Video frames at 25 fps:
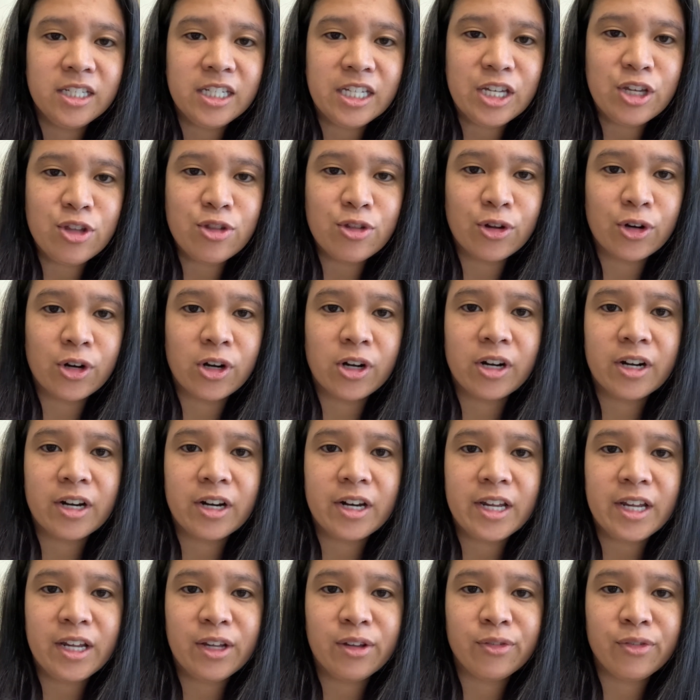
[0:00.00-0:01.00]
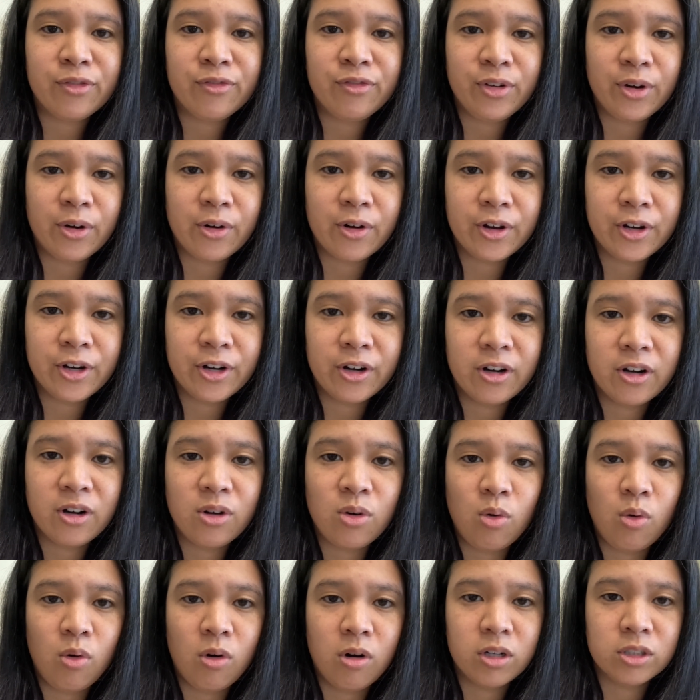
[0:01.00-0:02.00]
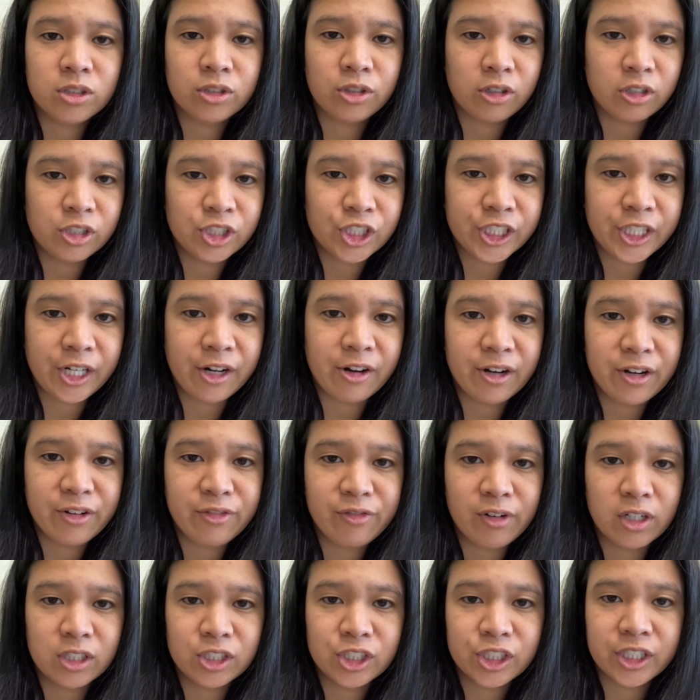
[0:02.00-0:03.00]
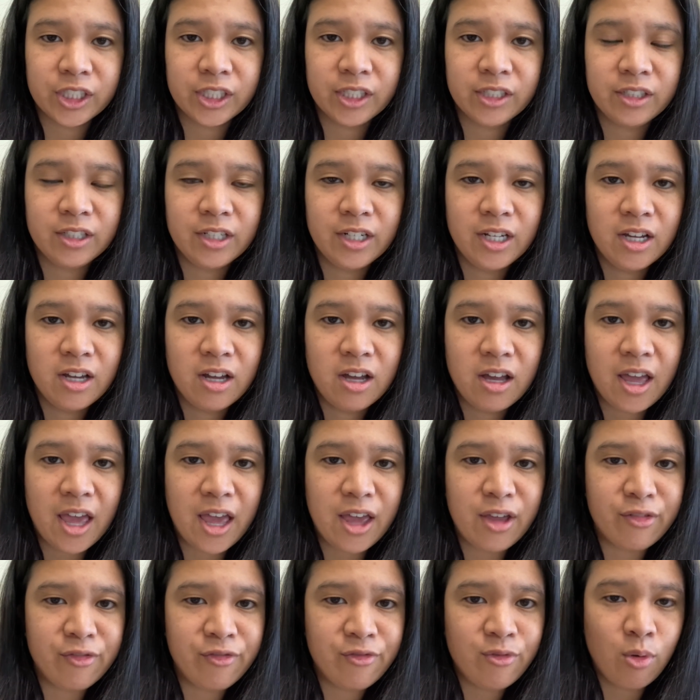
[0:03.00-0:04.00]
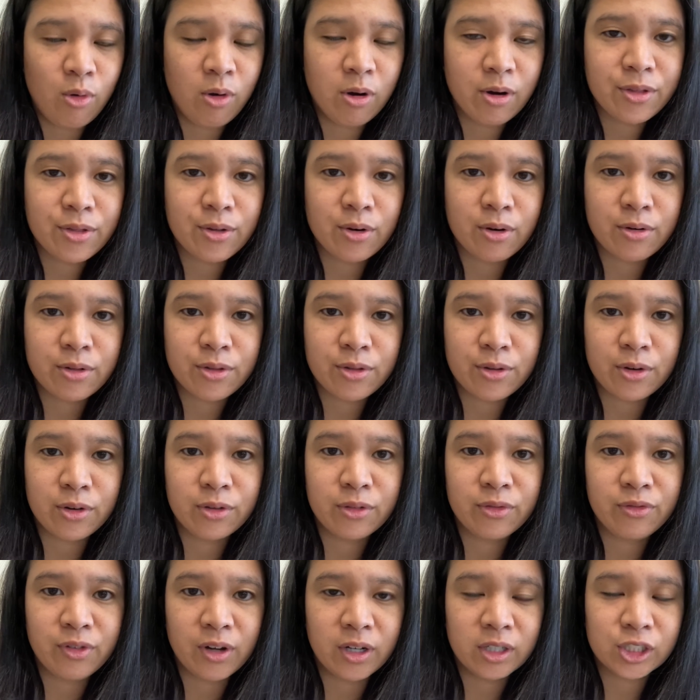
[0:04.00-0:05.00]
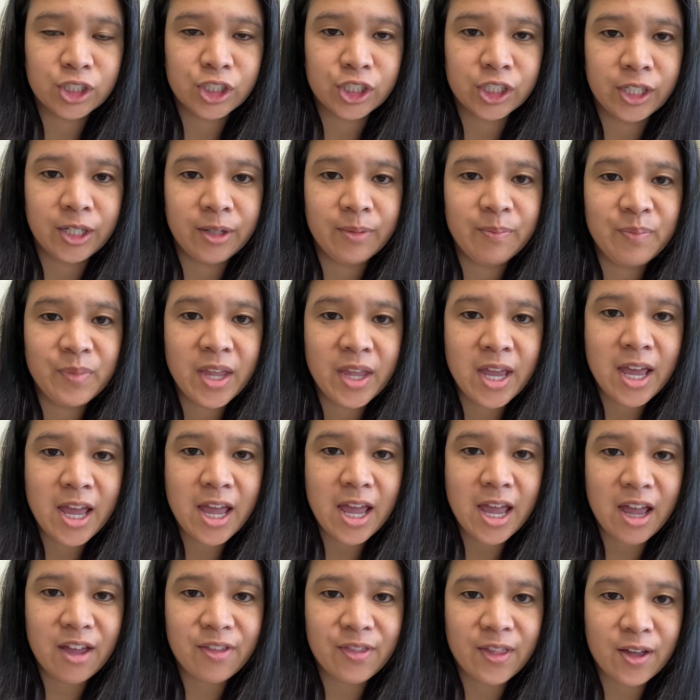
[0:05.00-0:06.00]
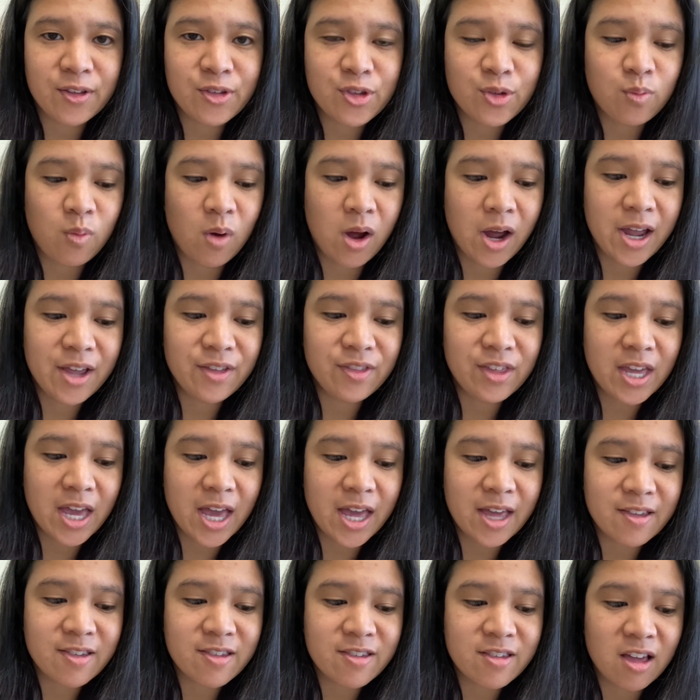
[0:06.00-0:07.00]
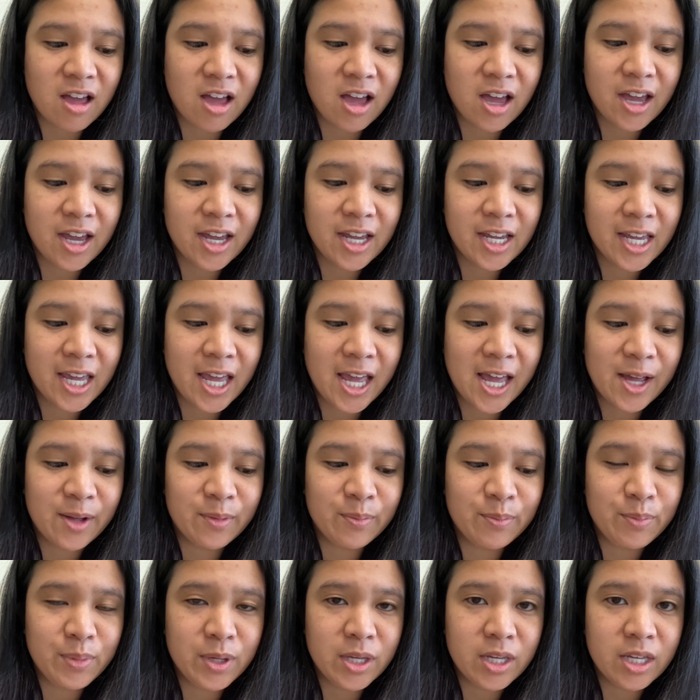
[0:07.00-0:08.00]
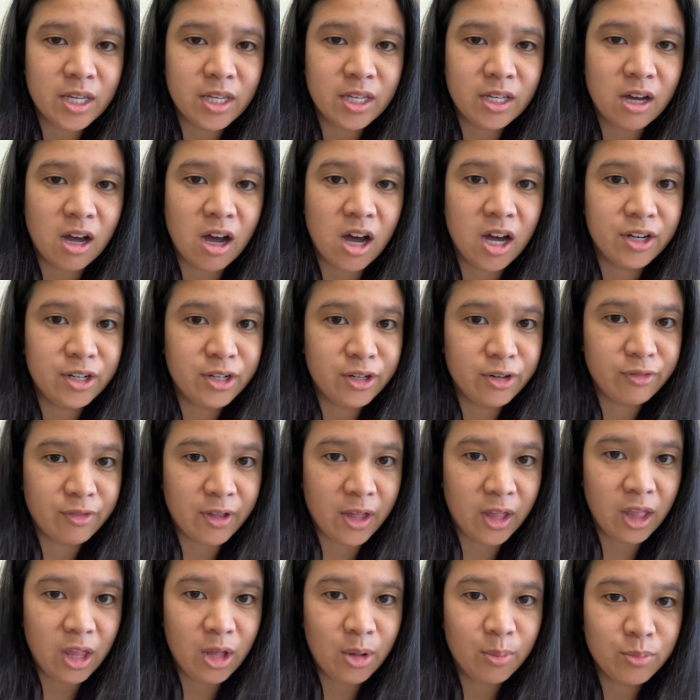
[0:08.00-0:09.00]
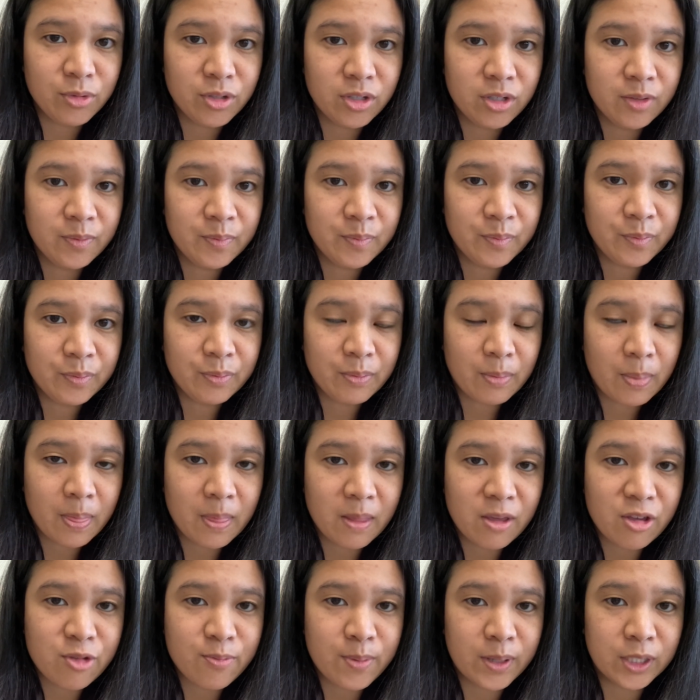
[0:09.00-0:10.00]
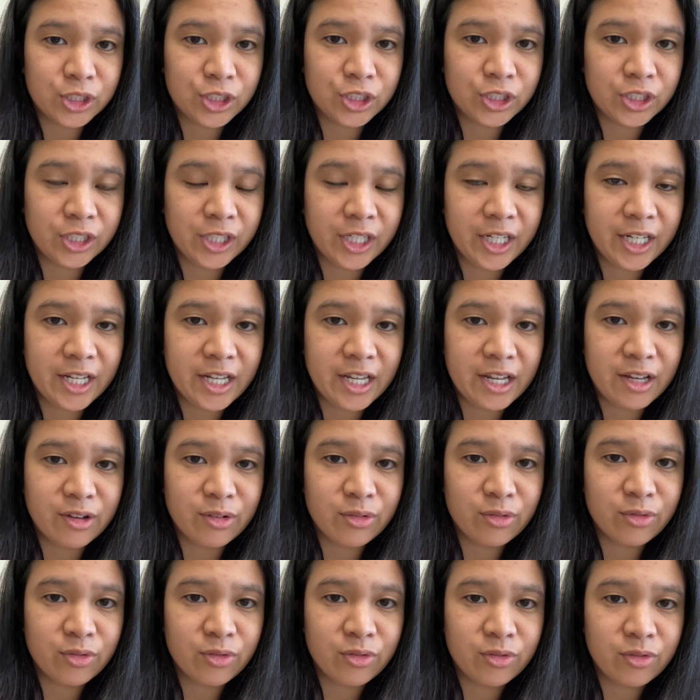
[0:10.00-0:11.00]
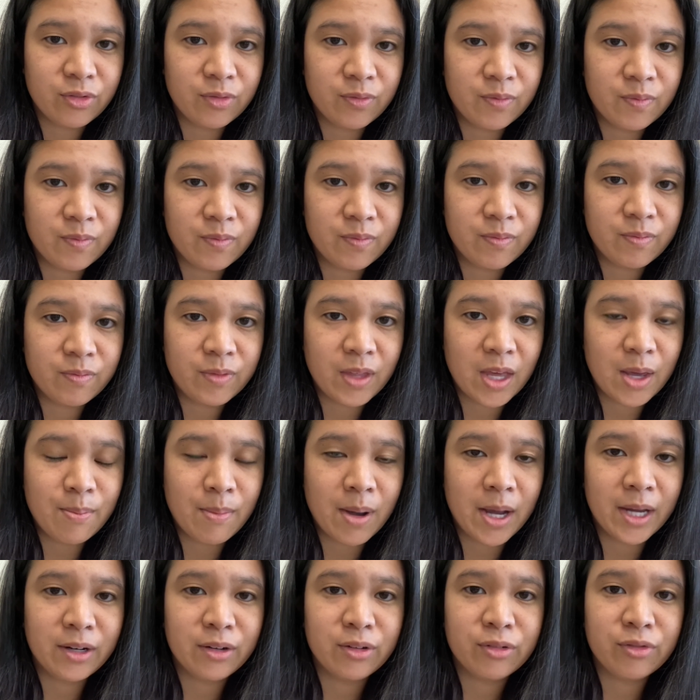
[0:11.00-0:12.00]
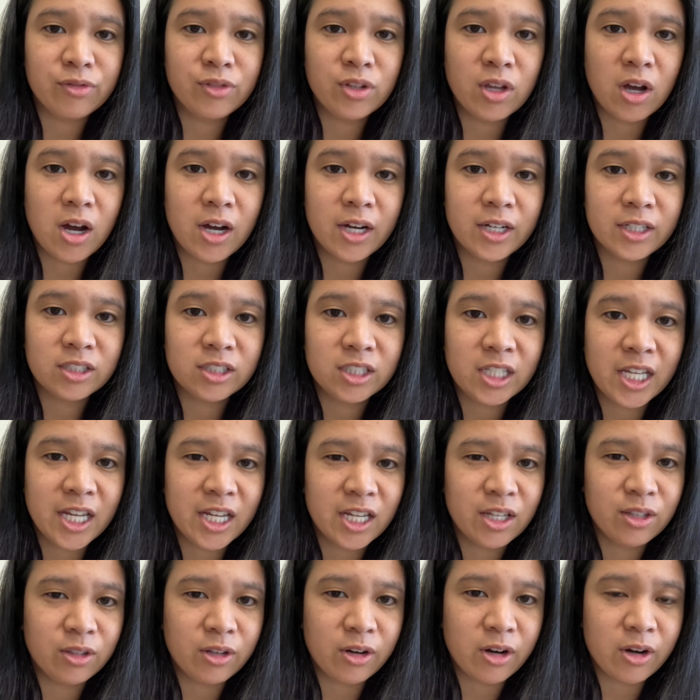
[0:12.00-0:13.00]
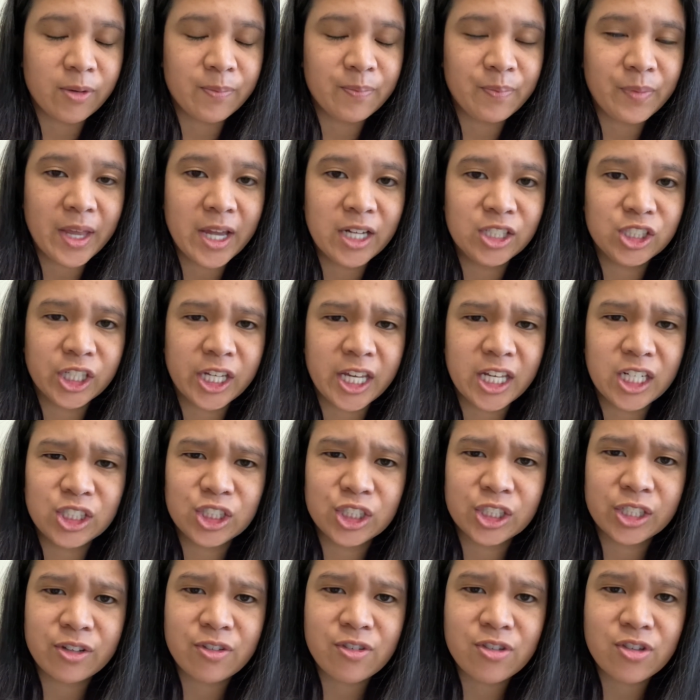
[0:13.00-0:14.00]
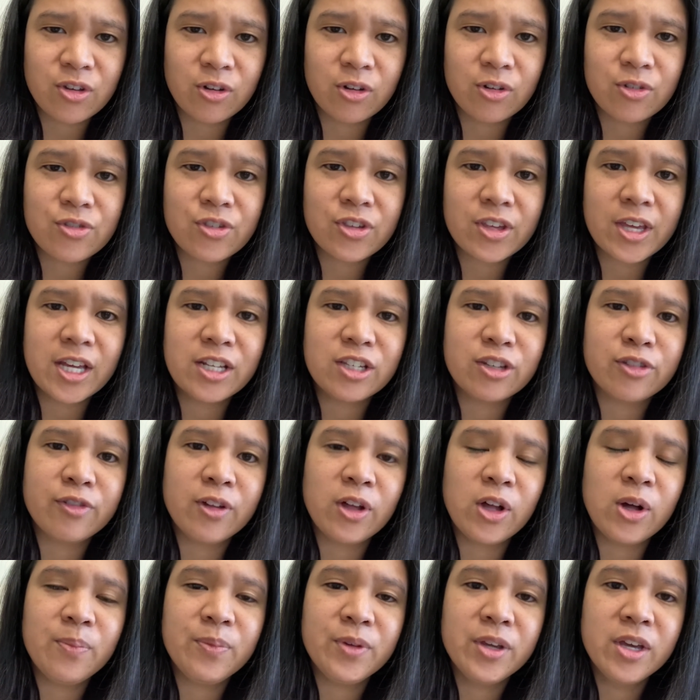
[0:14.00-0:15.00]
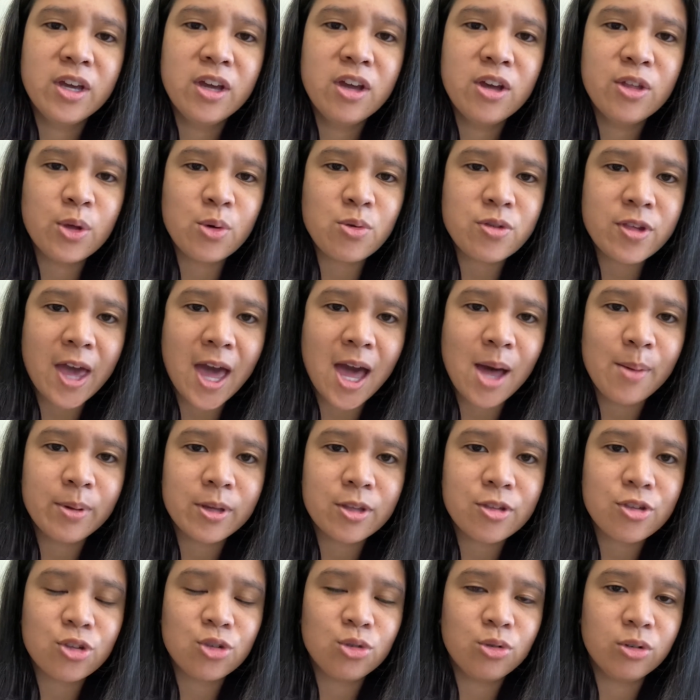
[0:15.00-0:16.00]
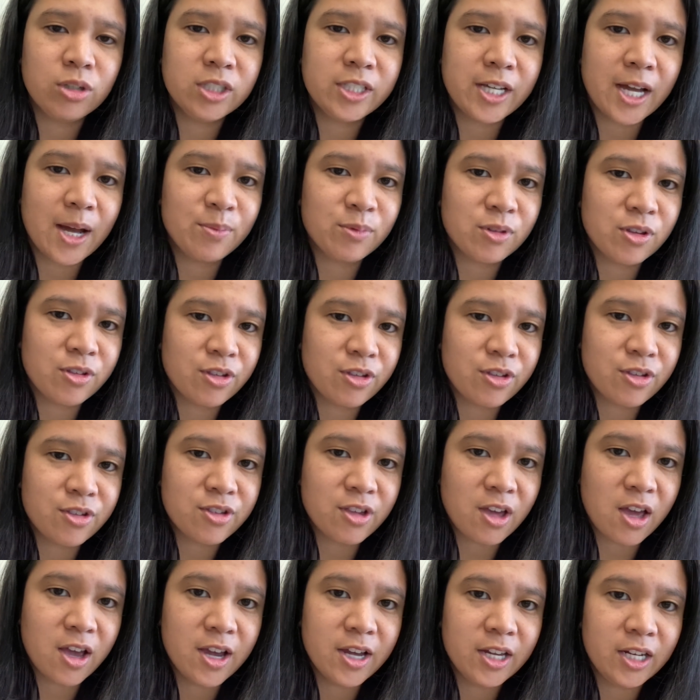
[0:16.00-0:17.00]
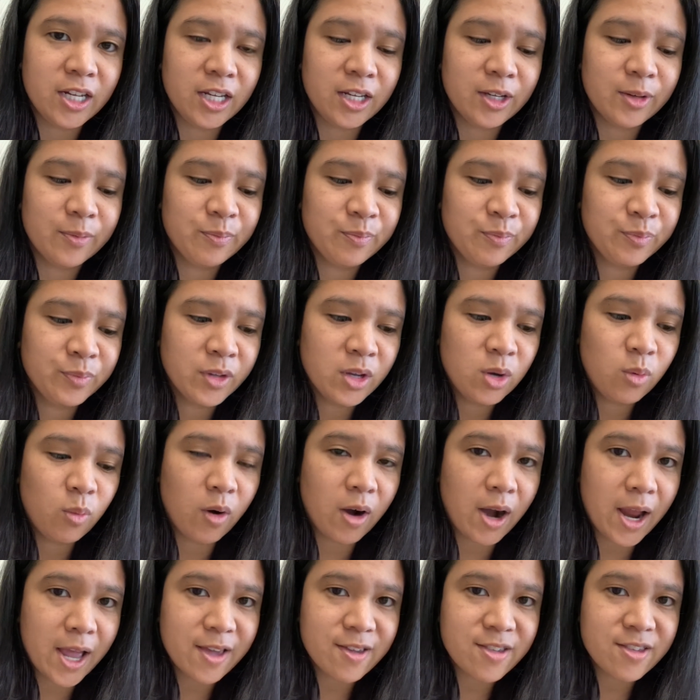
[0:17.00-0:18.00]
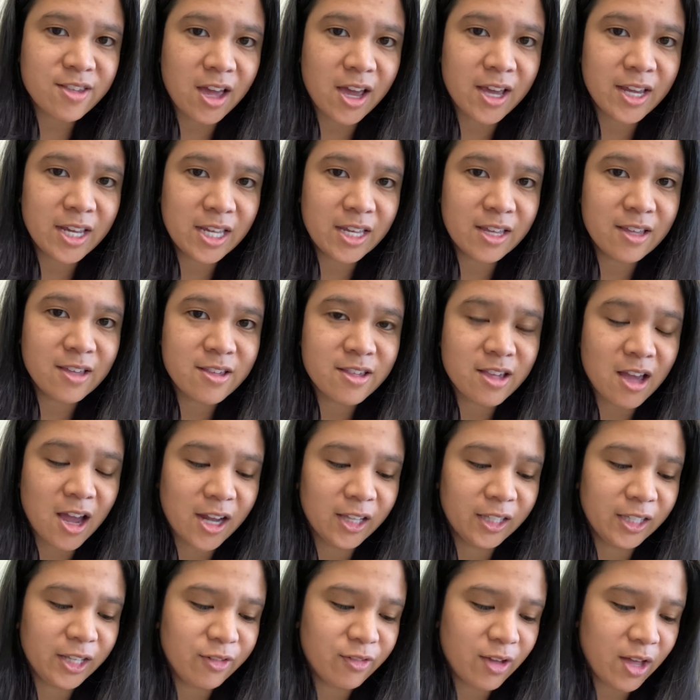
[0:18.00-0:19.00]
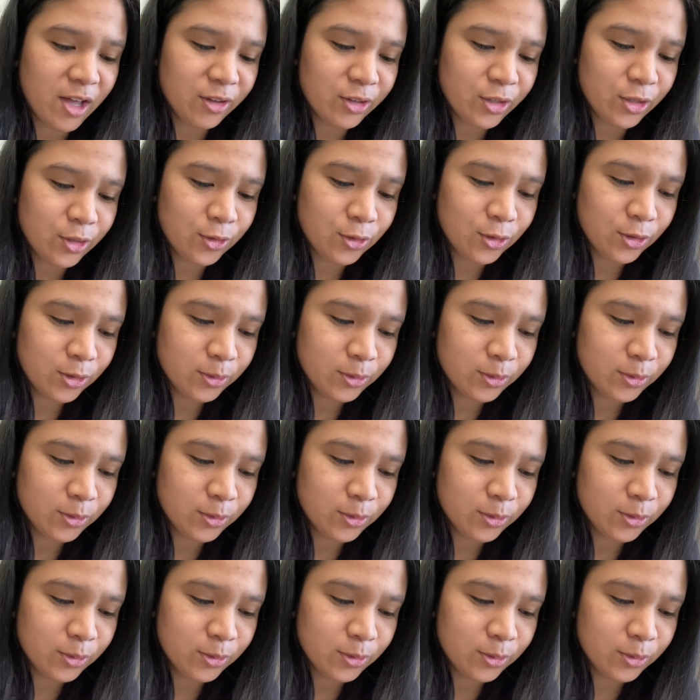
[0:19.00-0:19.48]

either inferior or tertiary function, a fourth or third function, and that's why the SI can be undeveloped, especially if they might have not taken their education seriously and developed those habits to adapt to society where SI is highly valued.